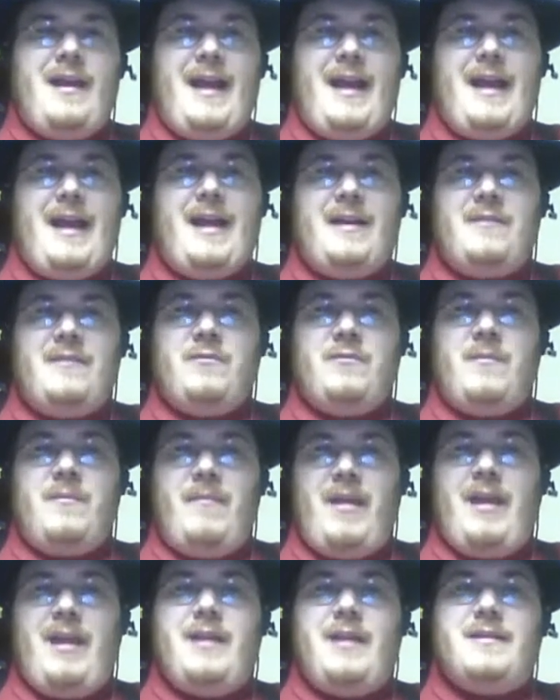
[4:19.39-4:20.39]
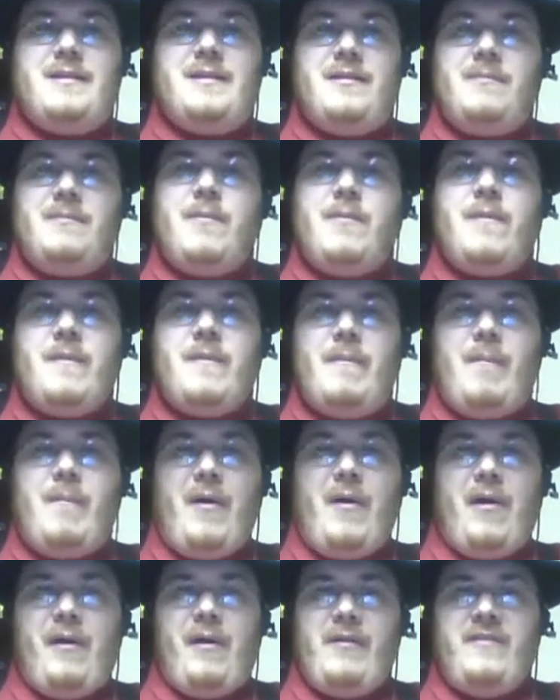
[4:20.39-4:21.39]
and remains an important
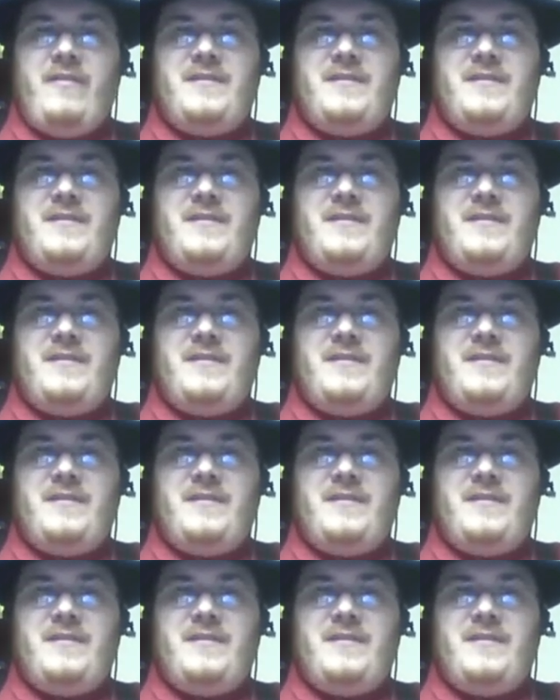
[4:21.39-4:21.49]
part